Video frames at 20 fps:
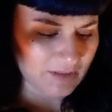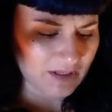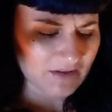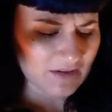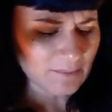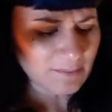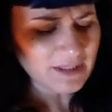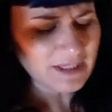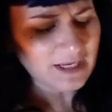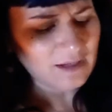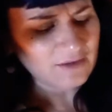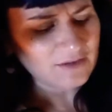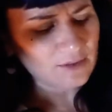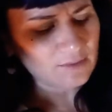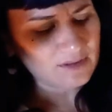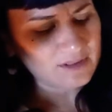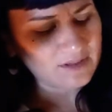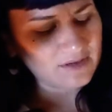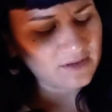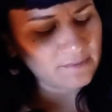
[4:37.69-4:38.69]
Something else I
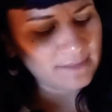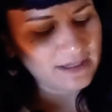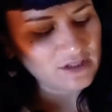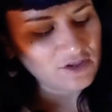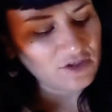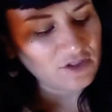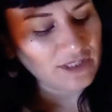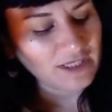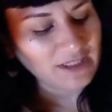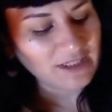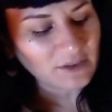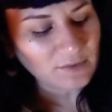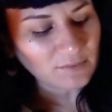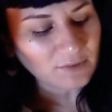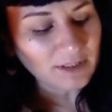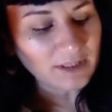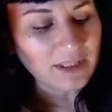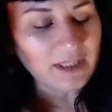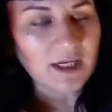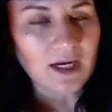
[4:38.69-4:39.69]
wanted to mention, it didn't
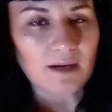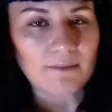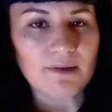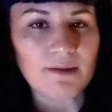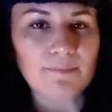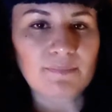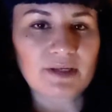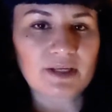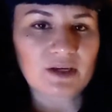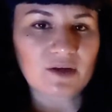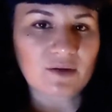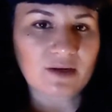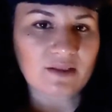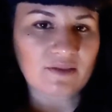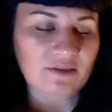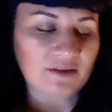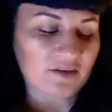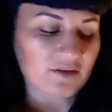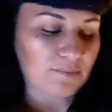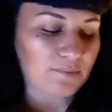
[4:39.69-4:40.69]
really come up here
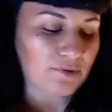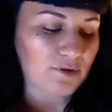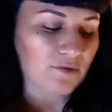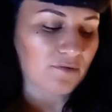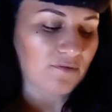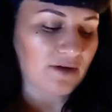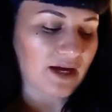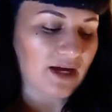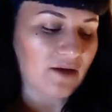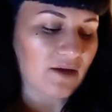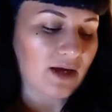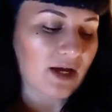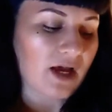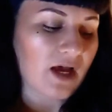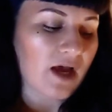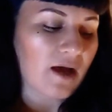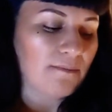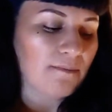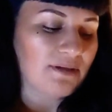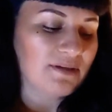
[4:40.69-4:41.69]
in this profile,
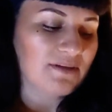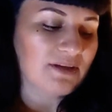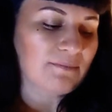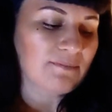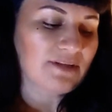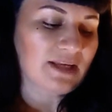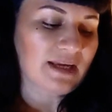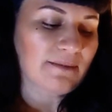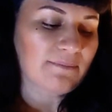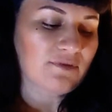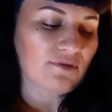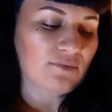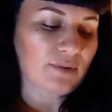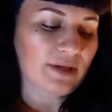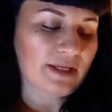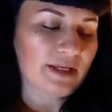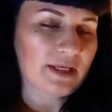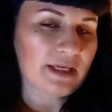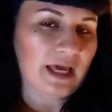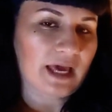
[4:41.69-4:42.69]
but sometimes
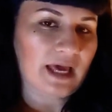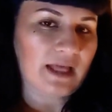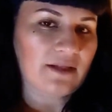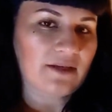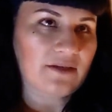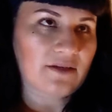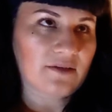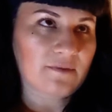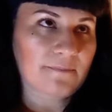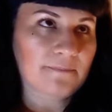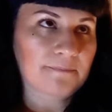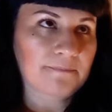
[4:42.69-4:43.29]
we get